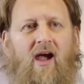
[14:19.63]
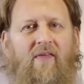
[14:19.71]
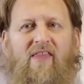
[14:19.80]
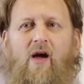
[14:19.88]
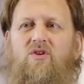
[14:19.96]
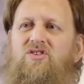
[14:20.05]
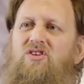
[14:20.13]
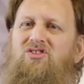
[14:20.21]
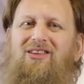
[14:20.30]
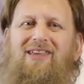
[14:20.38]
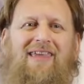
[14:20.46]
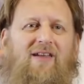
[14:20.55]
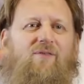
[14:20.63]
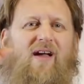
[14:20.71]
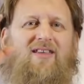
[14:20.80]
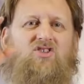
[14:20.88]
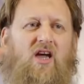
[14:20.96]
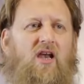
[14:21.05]
And there was this
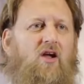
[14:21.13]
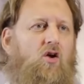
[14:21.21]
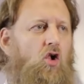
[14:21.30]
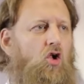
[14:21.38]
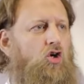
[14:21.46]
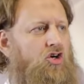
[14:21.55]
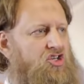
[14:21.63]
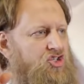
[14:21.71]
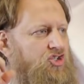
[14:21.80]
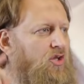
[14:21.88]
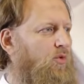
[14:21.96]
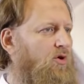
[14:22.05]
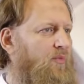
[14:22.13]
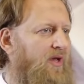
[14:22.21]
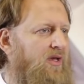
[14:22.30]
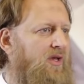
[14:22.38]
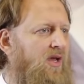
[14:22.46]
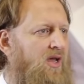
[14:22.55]
evangelical Christian
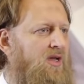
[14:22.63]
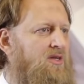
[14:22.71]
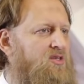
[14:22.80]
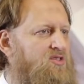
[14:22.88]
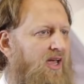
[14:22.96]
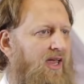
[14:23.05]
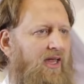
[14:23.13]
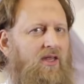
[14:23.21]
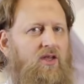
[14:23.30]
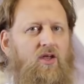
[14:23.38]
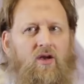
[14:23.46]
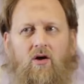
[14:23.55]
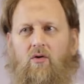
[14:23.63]
woman saying,